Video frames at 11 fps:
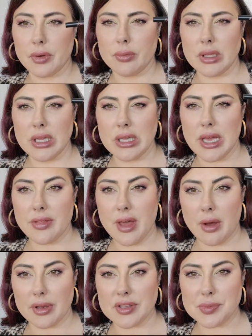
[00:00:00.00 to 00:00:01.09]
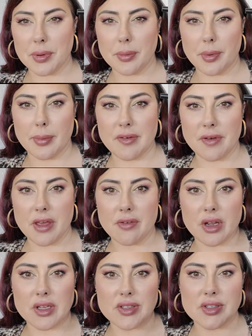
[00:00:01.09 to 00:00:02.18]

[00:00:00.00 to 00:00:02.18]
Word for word: Really like that one. That's probably one of my favorites.